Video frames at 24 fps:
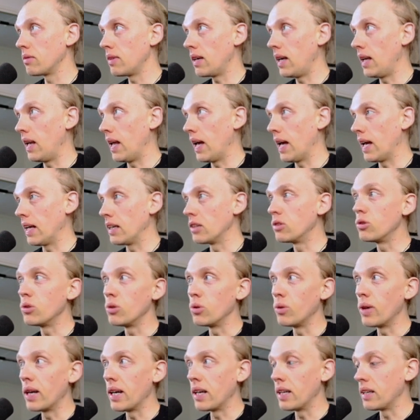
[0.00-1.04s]

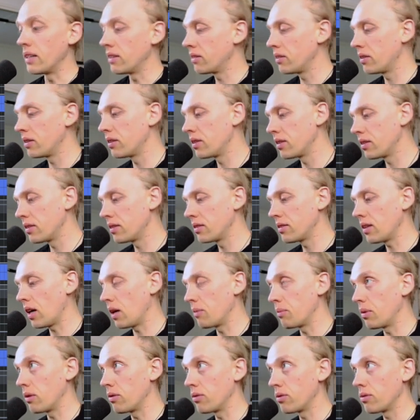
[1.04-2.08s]
LA2A
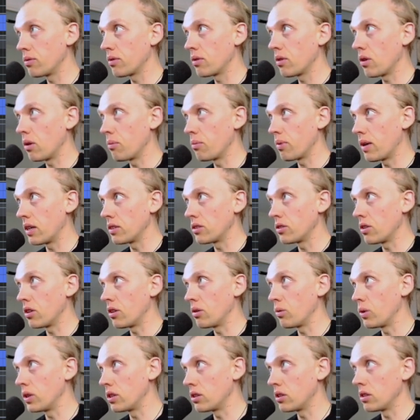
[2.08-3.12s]
type of
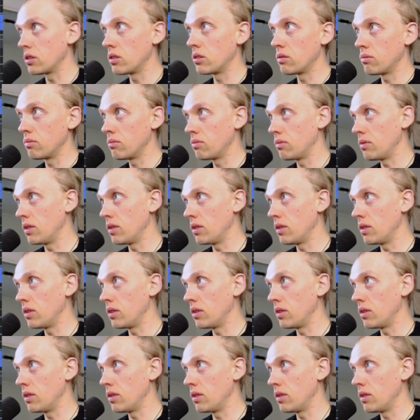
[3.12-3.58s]
compressor, which is,